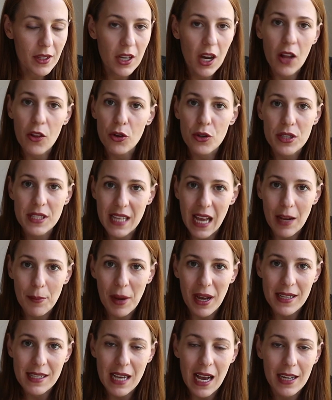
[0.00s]
color
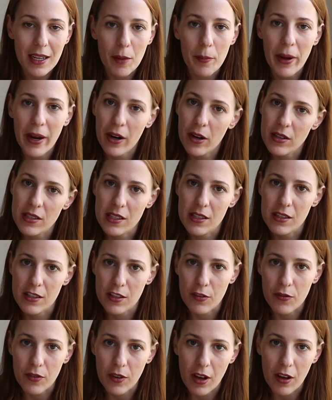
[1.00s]
side-by-side comparisons
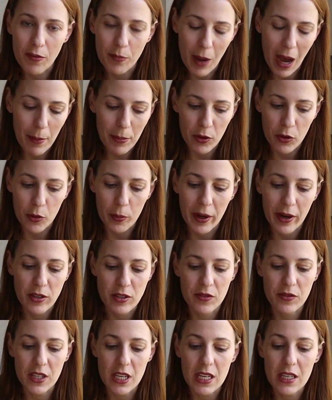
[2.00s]
of popular
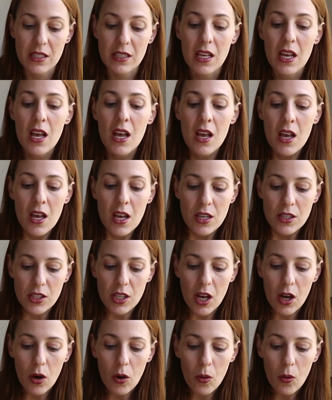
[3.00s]
pairs of teaks.
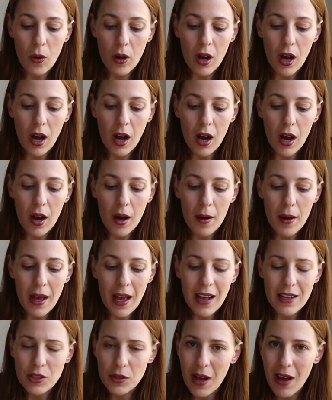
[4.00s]
So
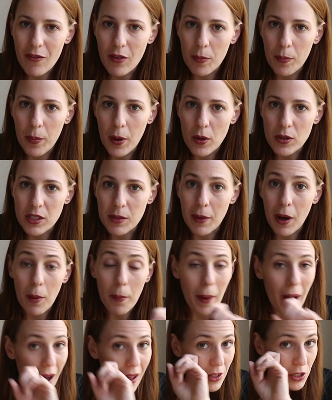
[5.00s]
I also have a post
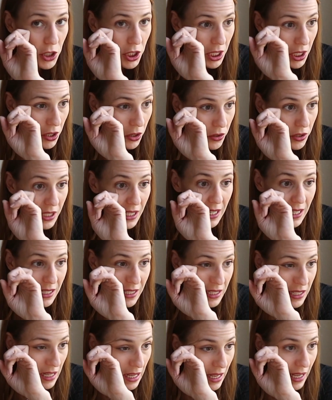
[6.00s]
about polishing your
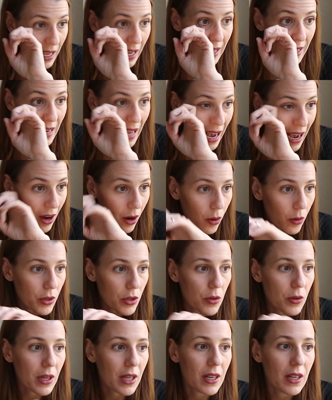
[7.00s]
teaks and how
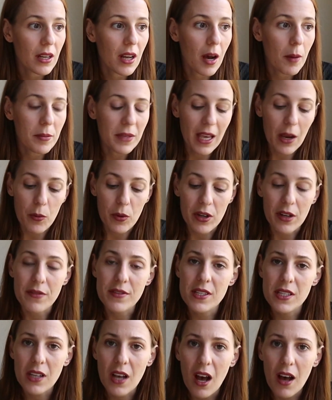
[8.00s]
you can get rid of
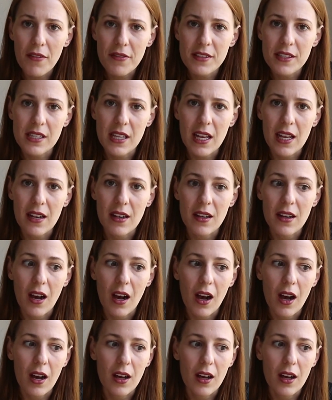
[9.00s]
scuffs and